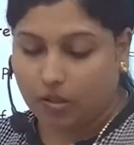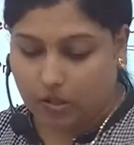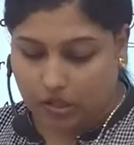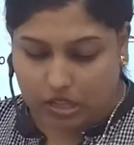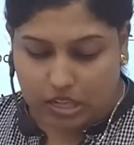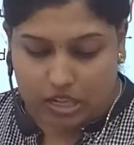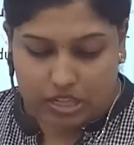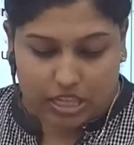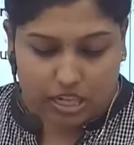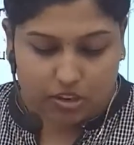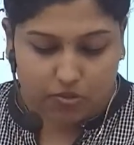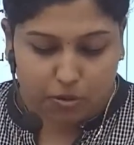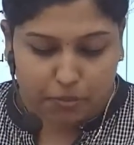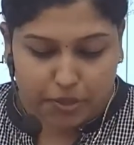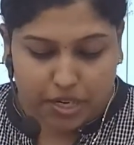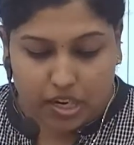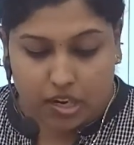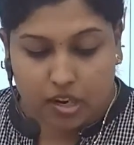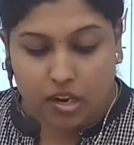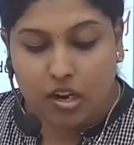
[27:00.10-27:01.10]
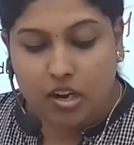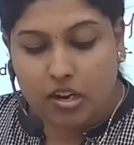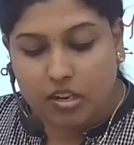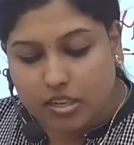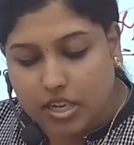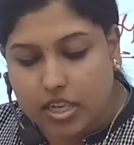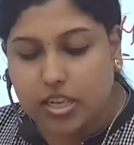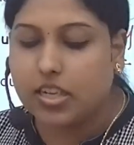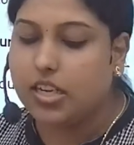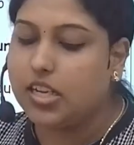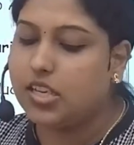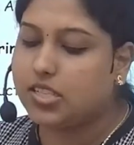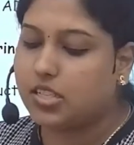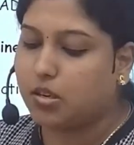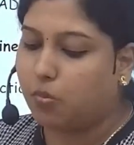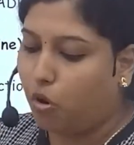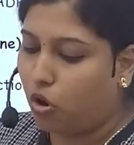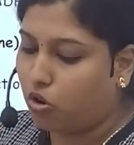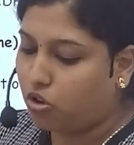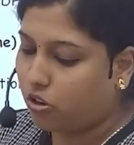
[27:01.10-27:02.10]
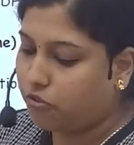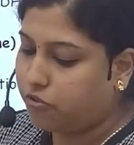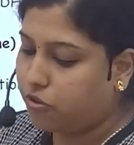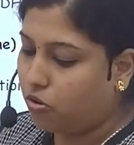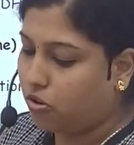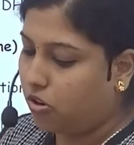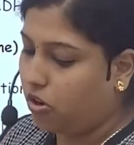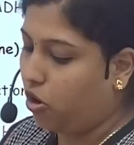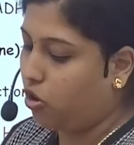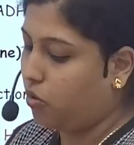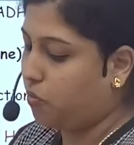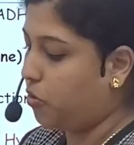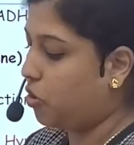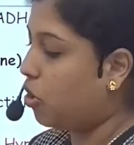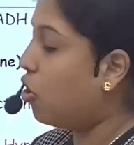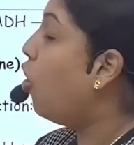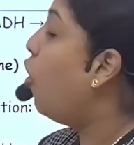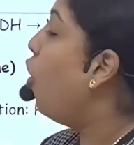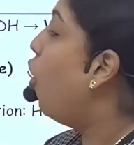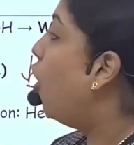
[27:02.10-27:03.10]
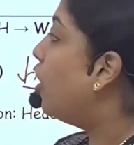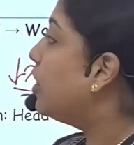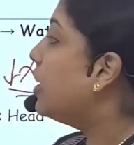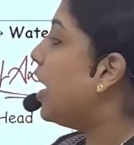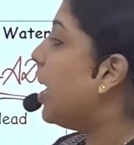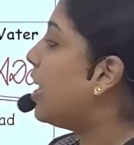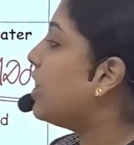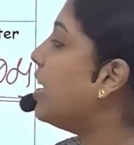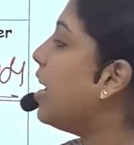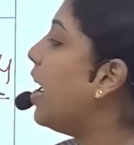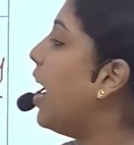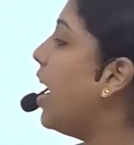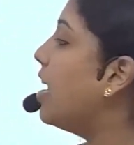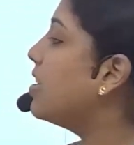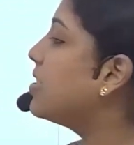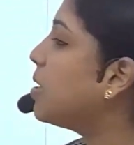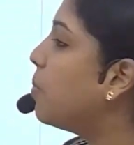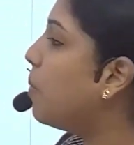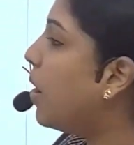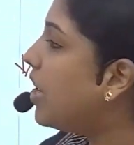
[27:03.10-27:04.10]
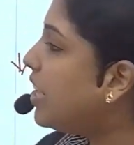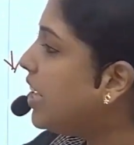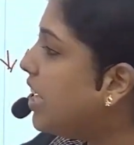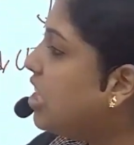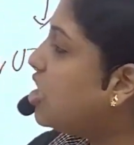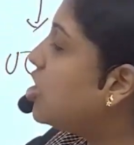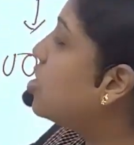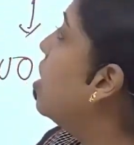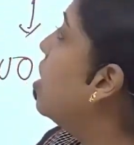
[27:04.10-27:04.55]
There will be decreased amount of urine output. On the other hand, some additional